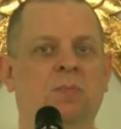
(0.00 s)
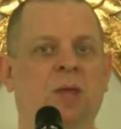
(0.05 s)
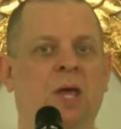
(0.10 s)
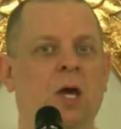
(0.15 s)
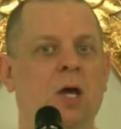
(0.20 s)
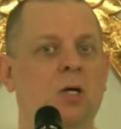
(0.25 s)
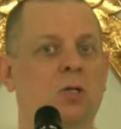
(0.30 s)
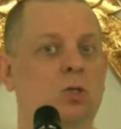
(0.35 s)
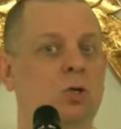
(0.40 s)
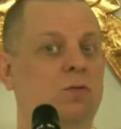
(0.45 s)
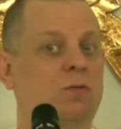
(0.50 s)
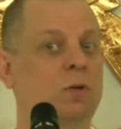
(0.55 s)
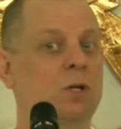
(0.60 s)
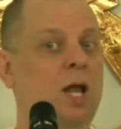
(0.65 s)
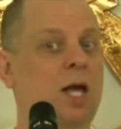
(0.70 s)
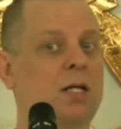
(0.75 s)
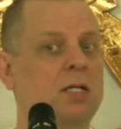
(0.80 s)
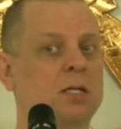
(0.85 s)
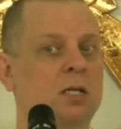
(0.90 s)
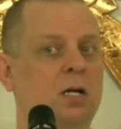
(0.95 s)
So if you'd
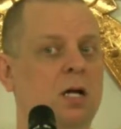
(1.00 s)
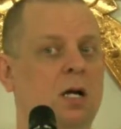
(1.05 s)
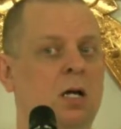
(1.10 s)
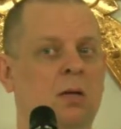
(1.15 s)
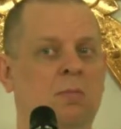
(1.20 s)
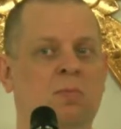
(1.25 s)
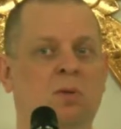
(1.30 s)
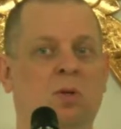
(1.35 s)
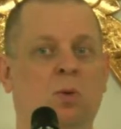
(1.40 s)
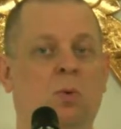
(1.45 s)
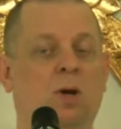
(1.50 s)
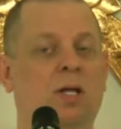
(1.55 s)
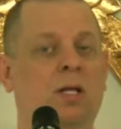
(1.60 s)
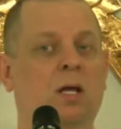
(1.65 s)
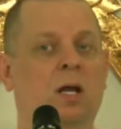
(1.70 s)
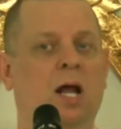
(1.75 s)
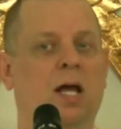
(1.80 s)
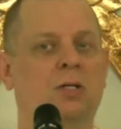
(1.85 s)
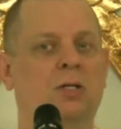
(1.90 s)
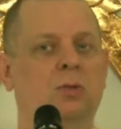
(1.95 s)
like to come, the way
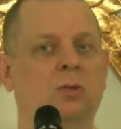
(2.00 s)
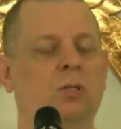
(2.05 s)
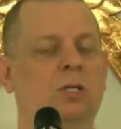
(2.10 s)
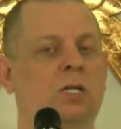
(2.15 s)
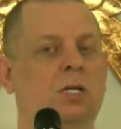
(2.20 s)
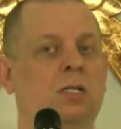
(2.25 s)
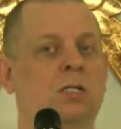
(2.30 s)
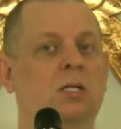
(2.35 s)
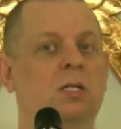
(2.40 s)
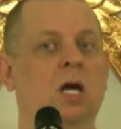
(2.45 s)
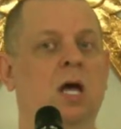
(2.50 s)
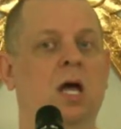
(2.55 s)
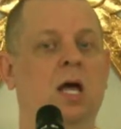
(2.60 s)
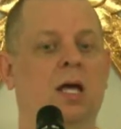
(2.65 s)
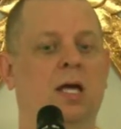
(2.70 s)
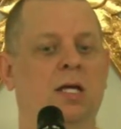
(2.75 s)
that I do this